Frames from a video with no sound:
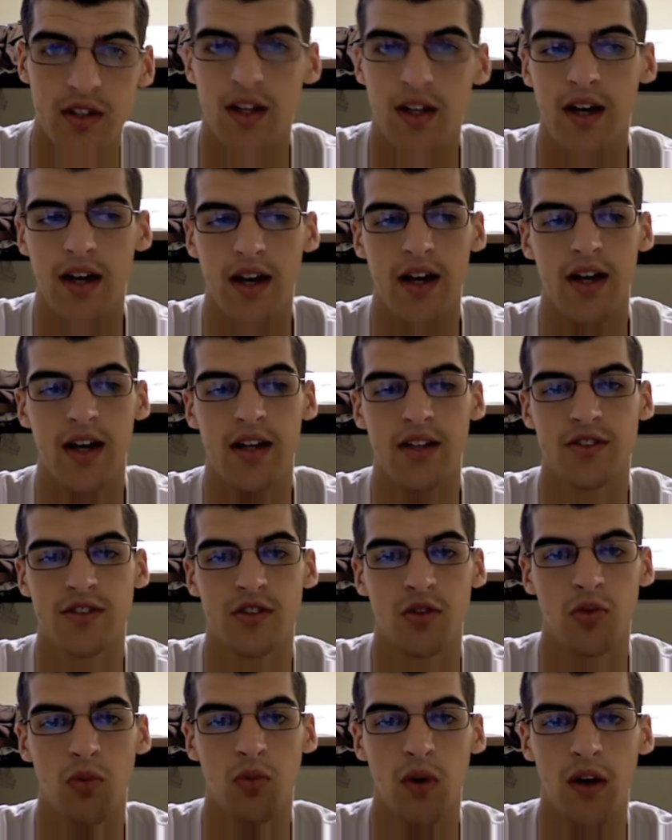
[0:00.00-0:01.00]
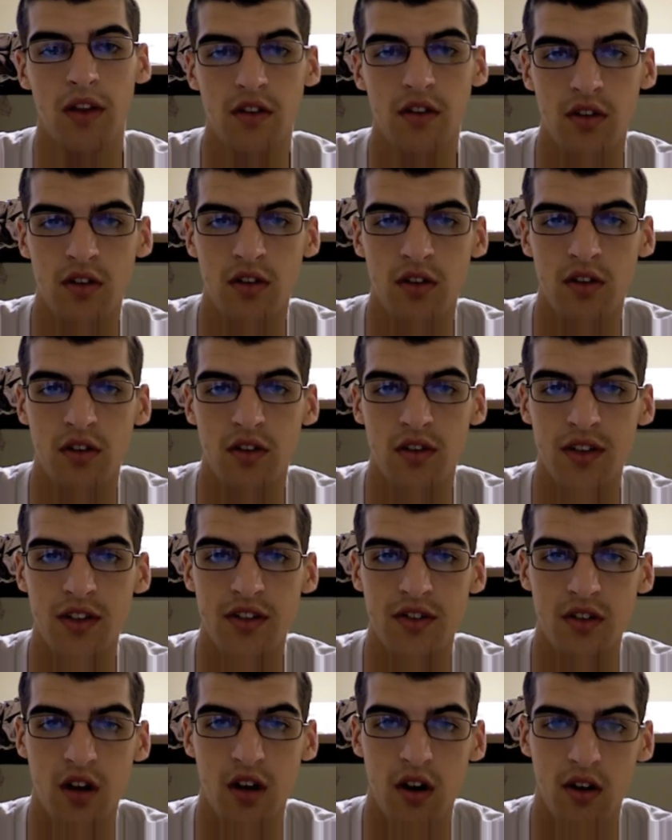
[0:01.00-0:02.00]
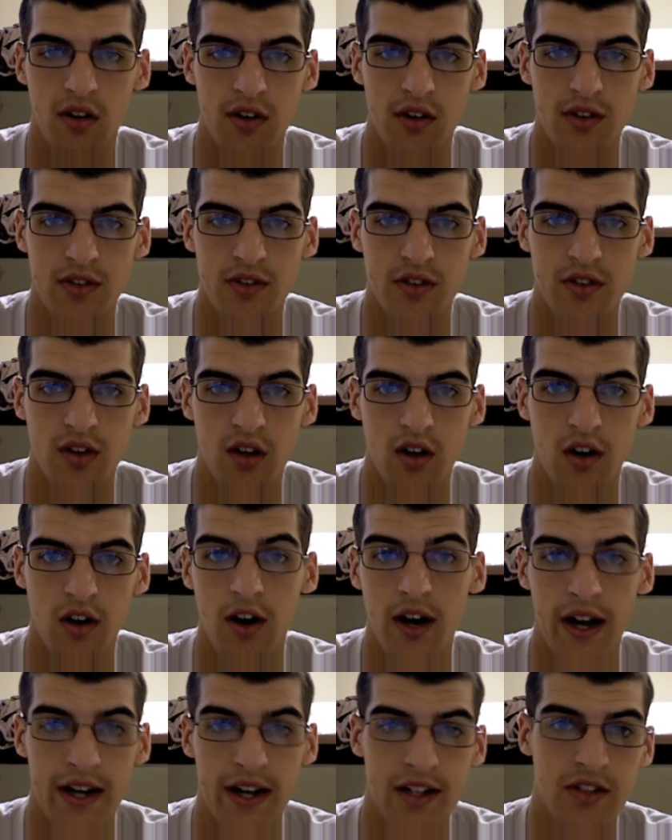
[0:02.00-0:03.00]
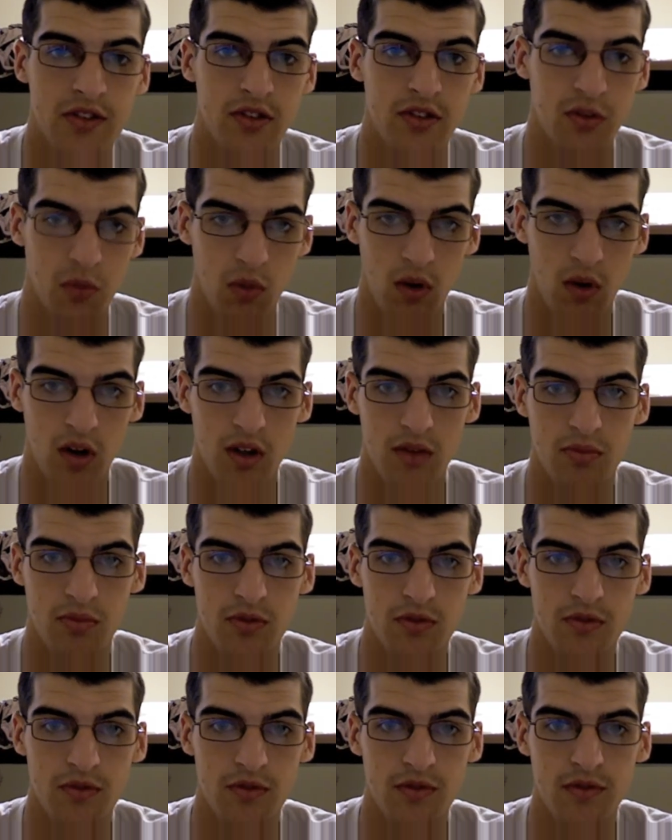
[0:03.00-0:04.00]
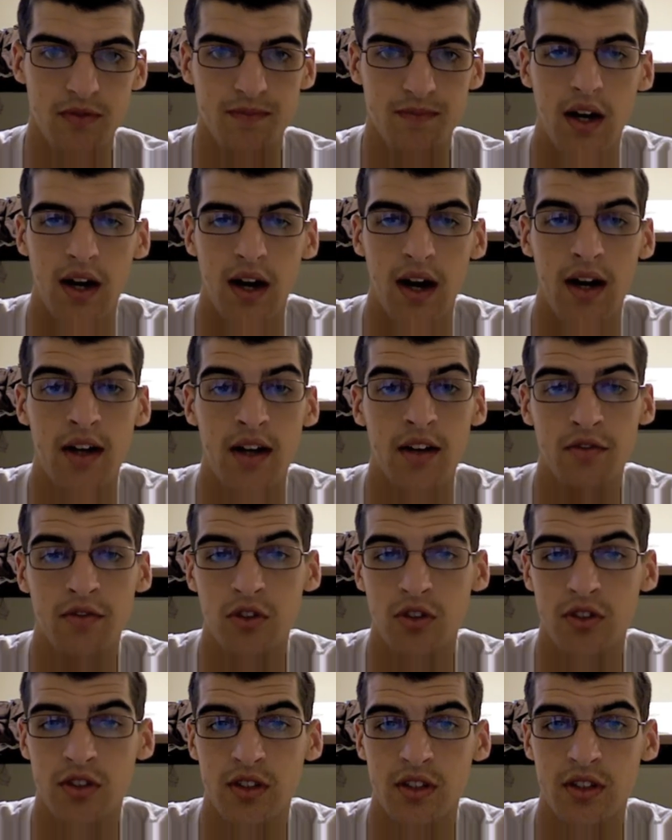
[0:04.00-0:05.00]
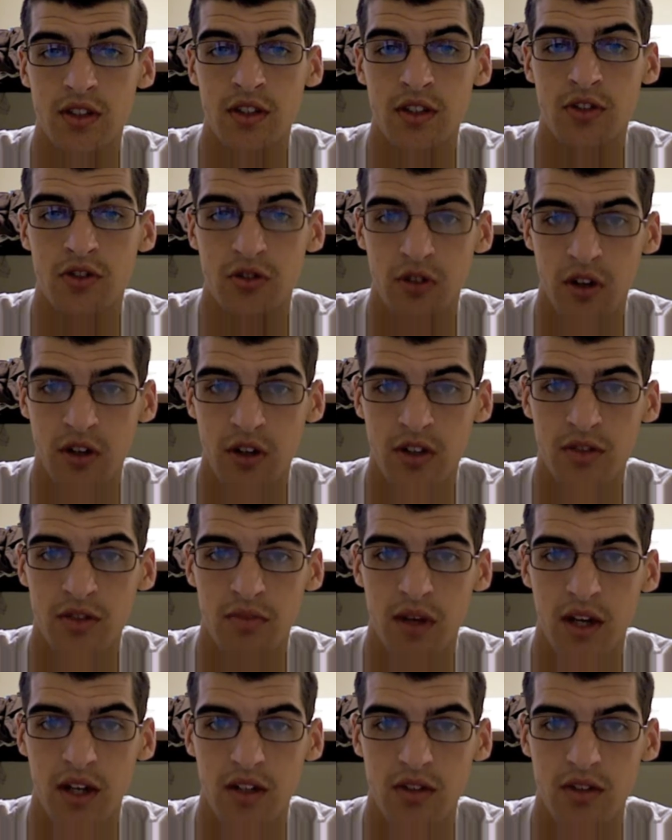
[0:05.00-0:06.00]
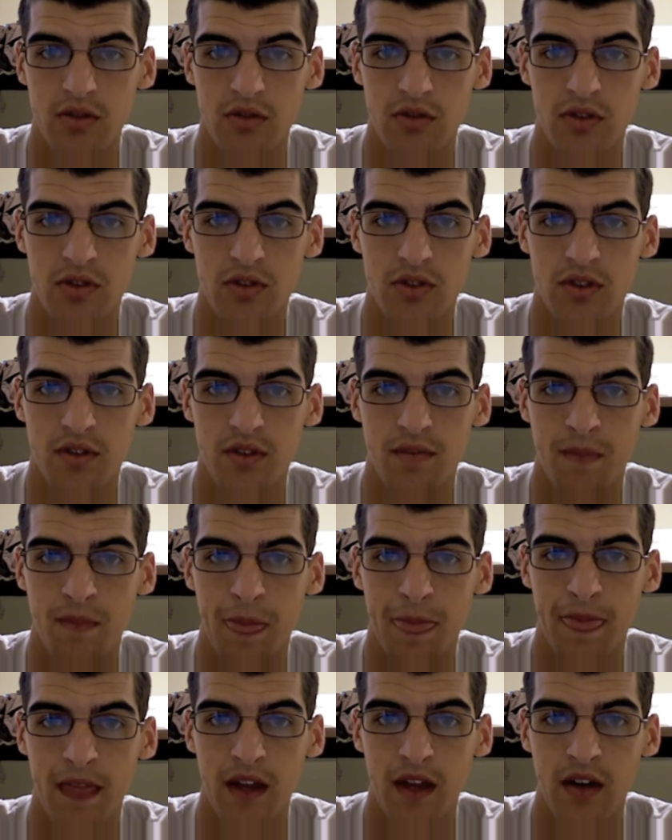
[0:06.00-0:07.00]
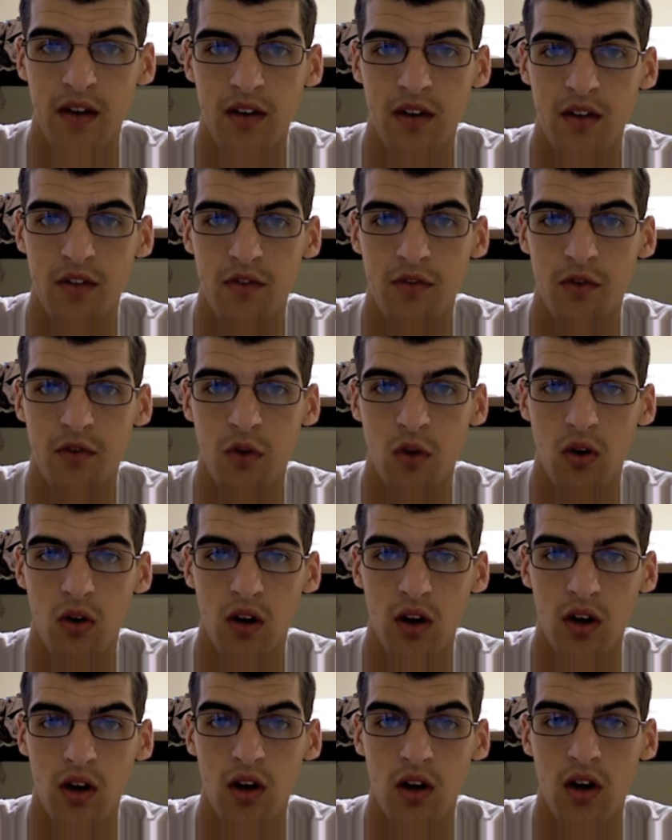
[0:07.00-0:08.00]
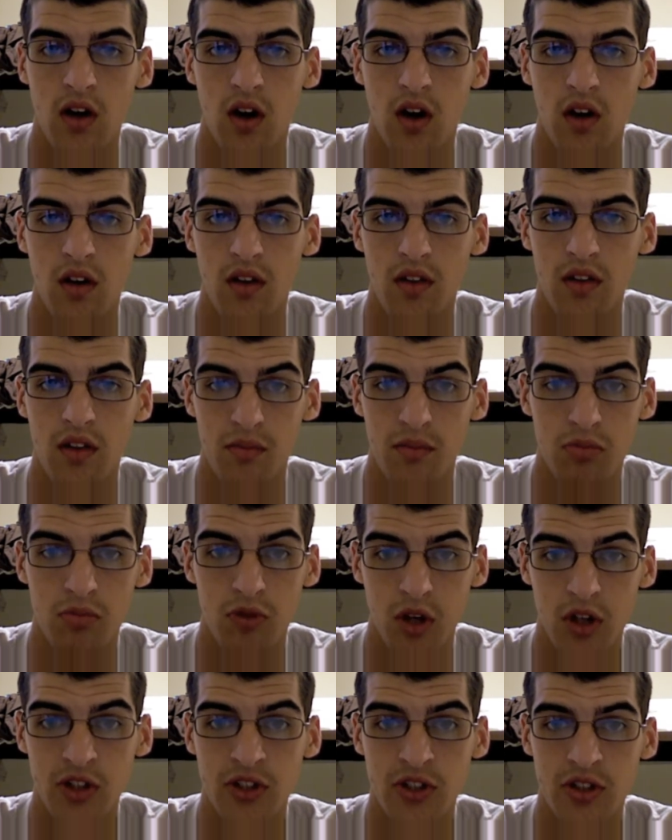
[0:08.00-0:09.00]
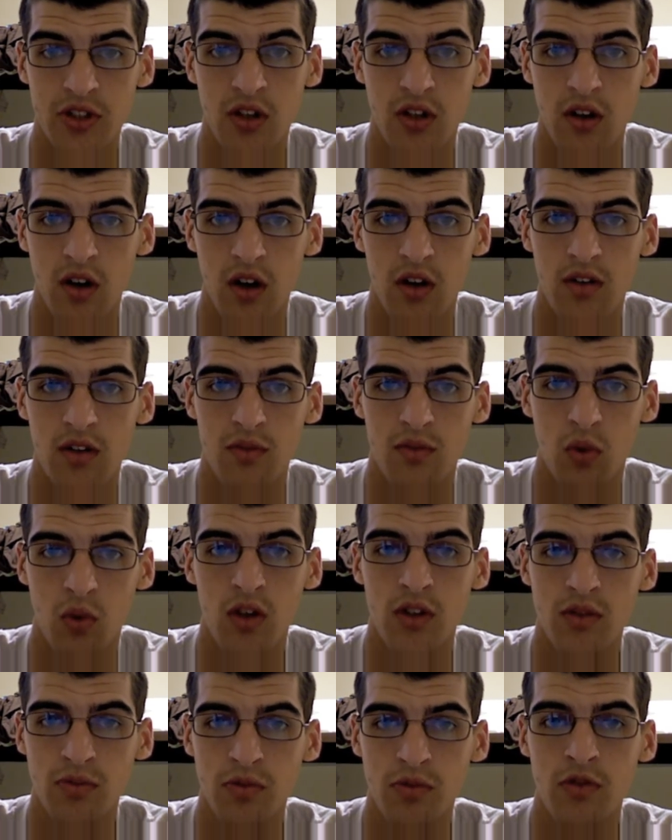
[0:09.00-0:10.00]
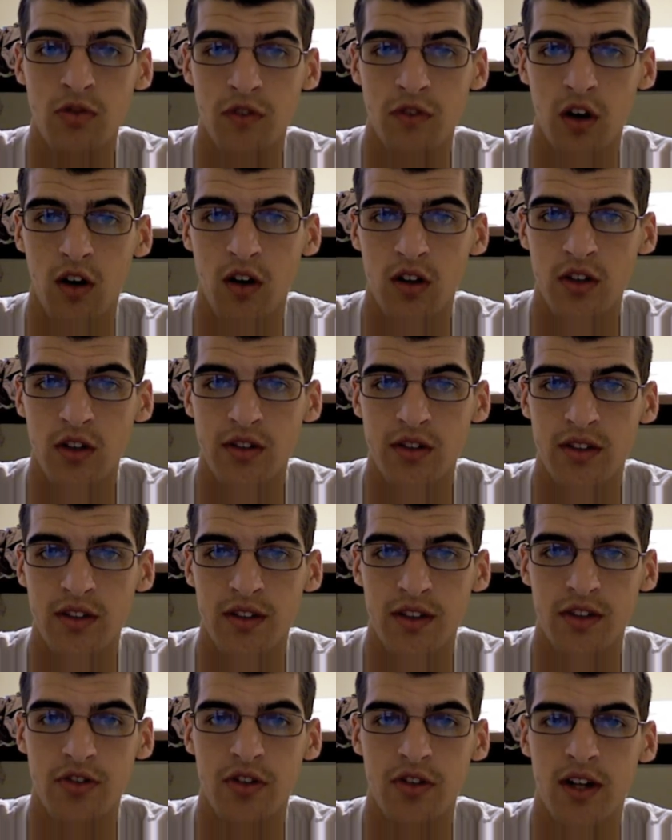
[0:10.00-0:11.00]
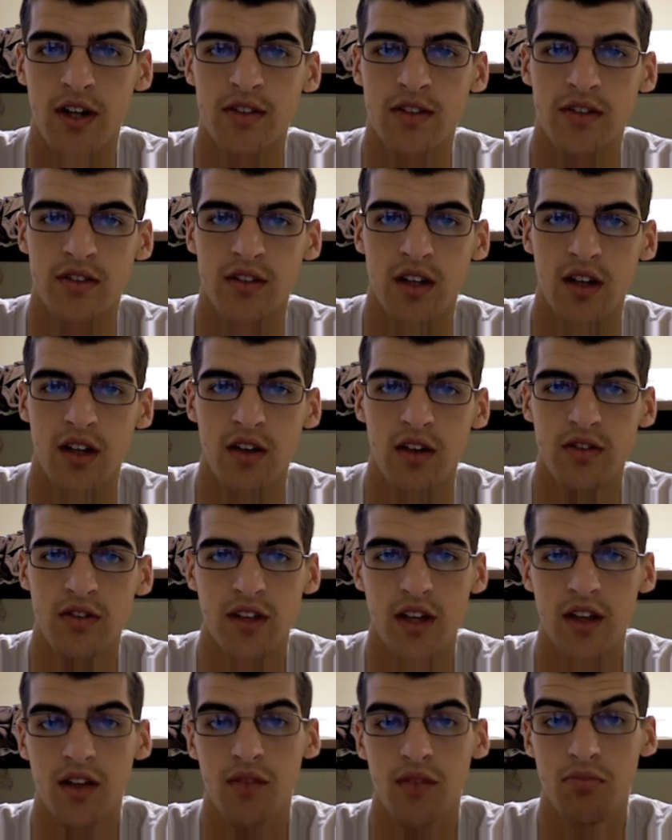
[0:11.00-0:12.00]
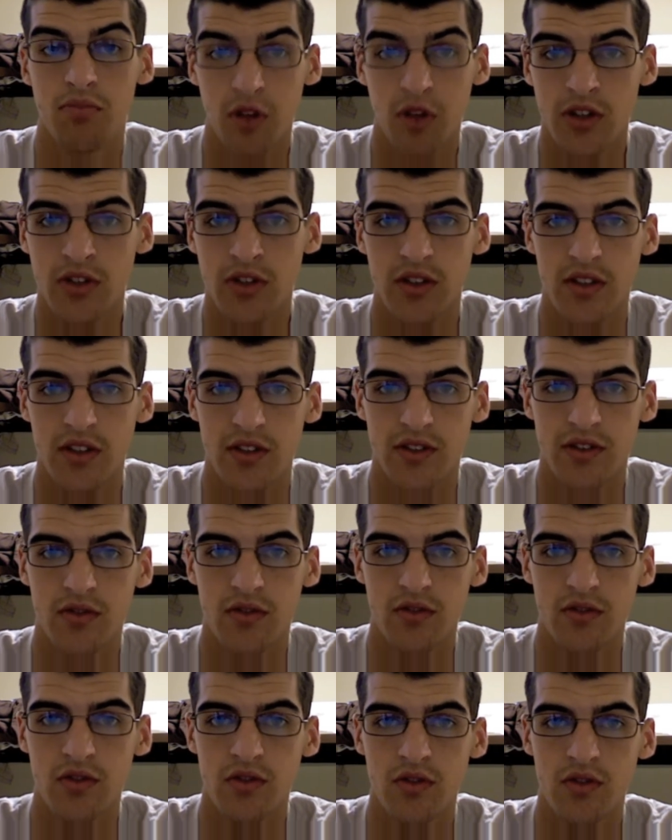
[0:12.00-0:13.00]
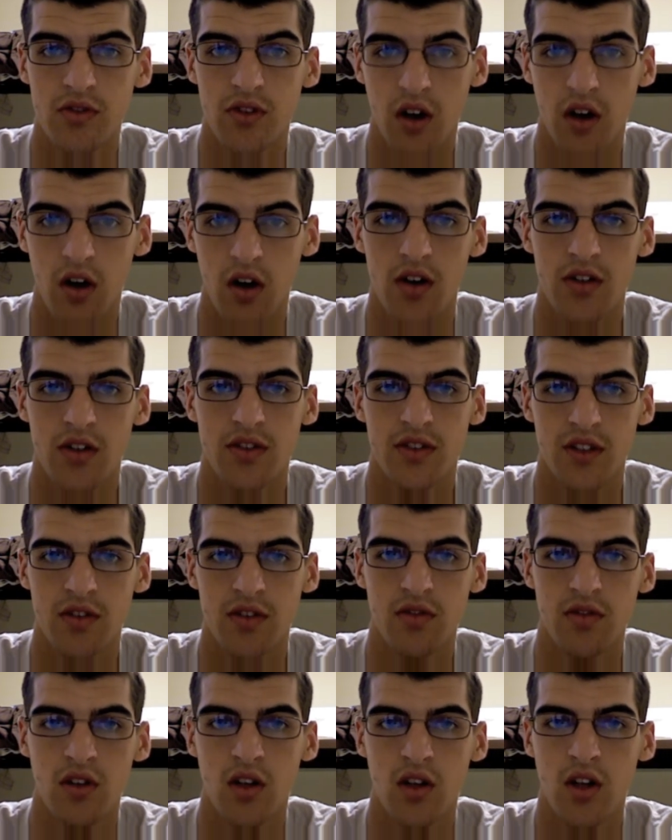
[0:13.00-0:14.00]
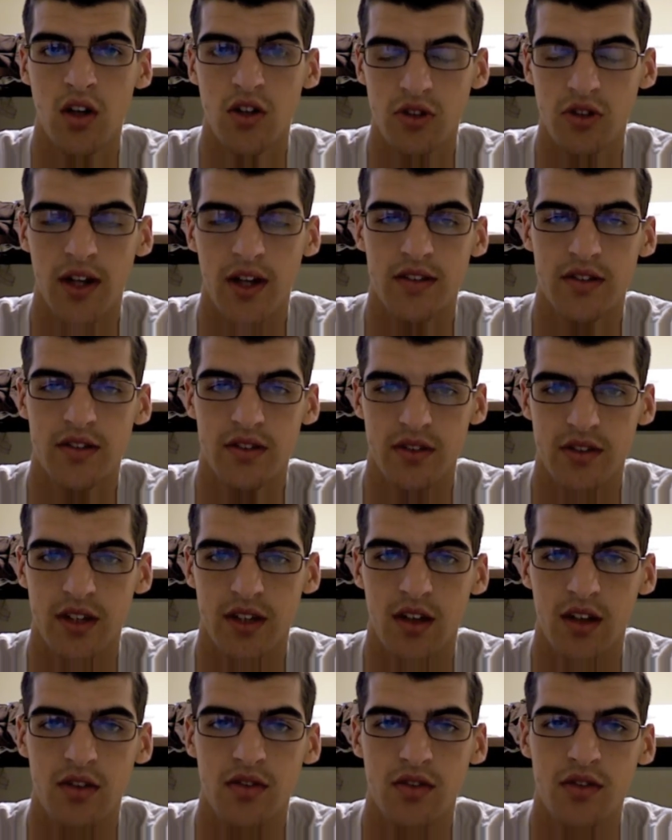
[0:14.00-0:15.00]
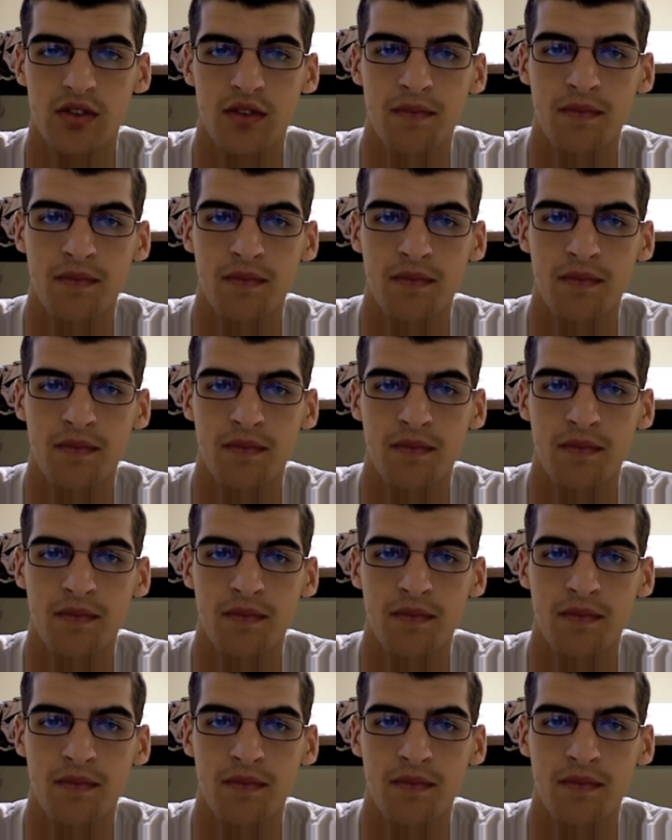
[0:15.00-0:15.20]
as to whether these cars are actually waterproof. I have looked at the instruction manuals for the brushed waterproof cars that Traxxas sells and the brushless cars that Traxxas sells.